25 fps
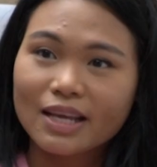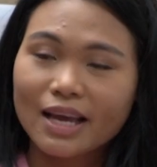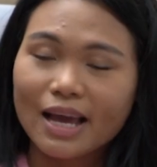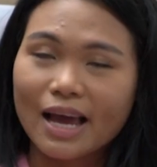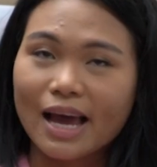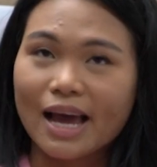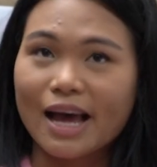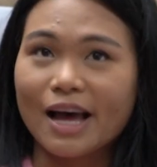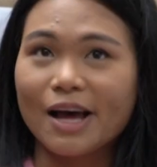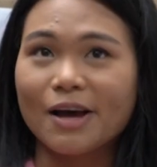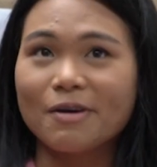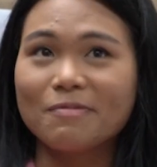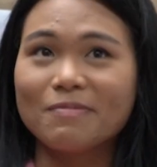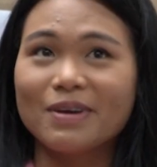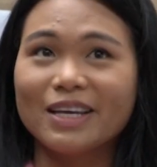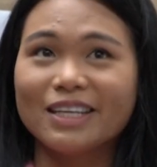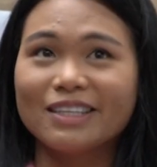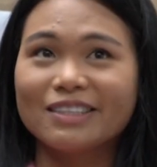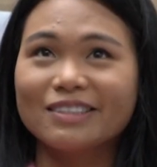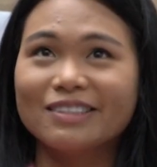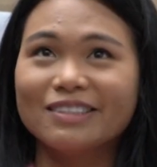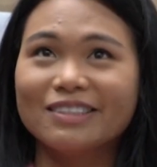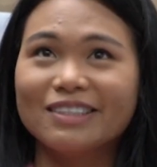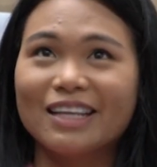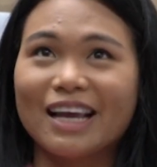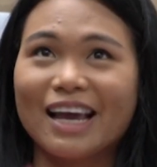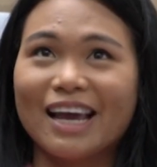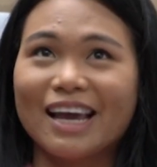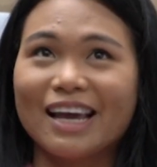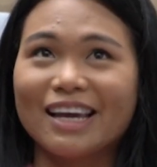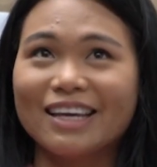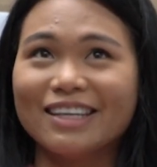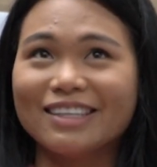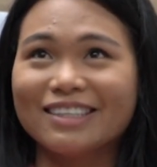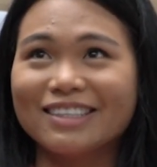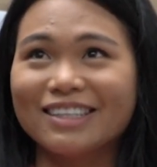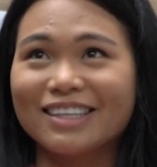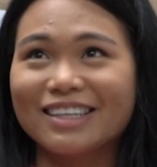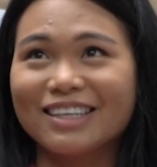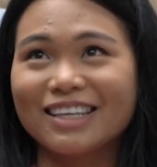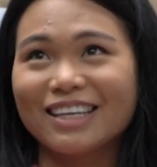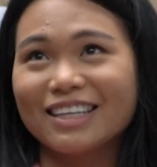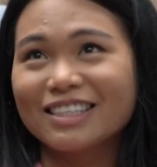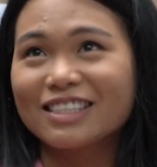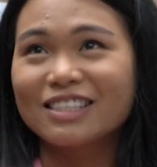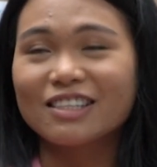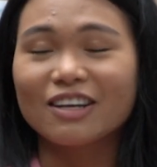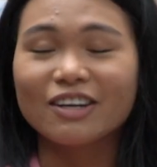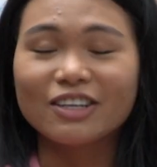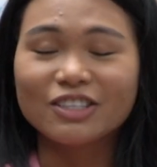and
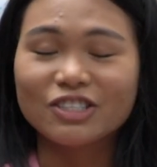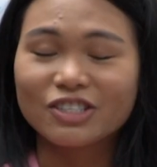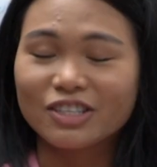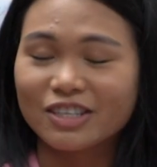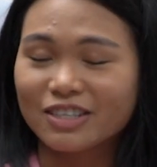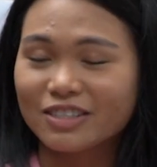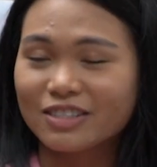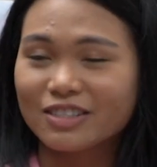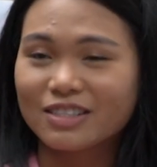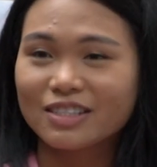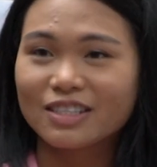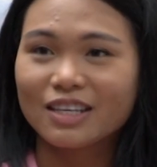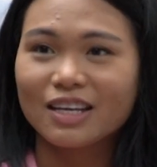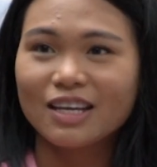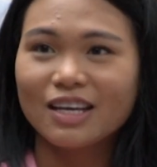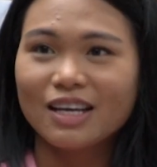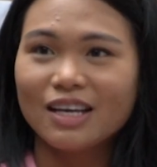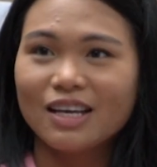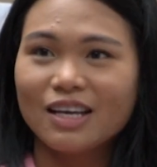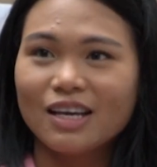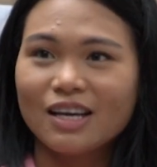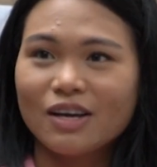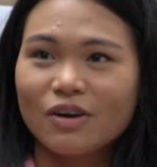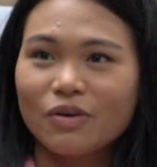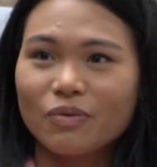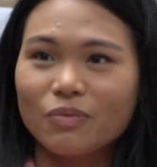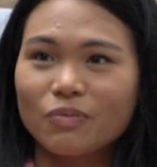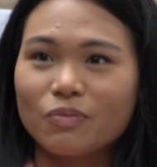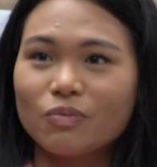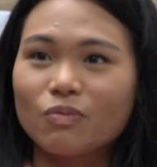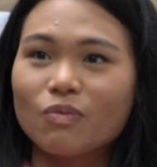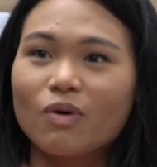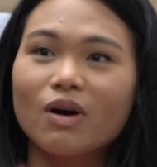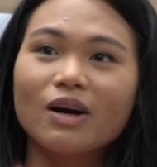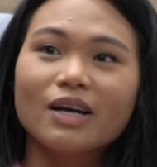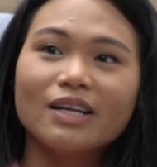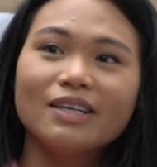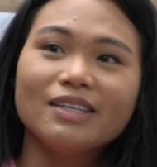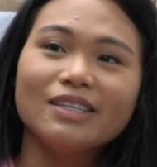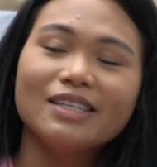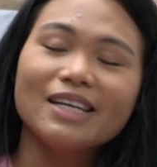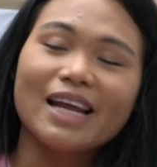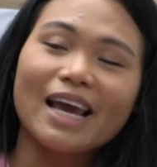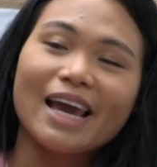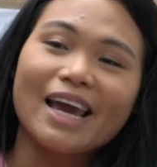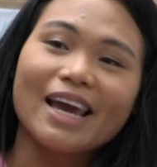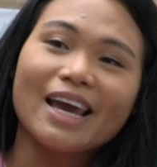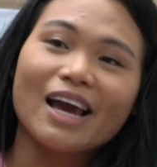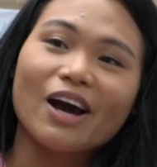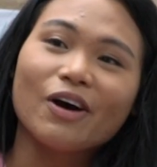it's not just one
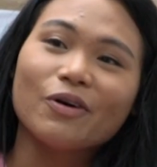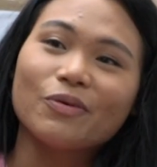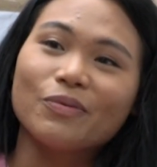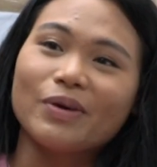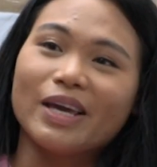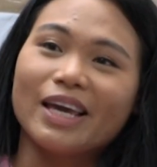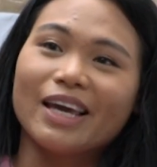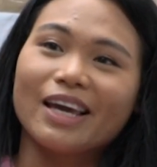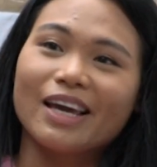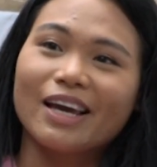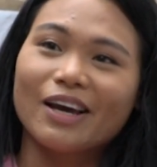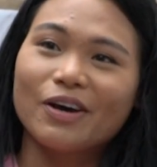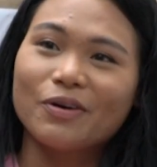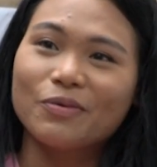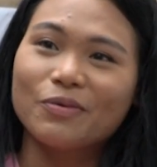day a week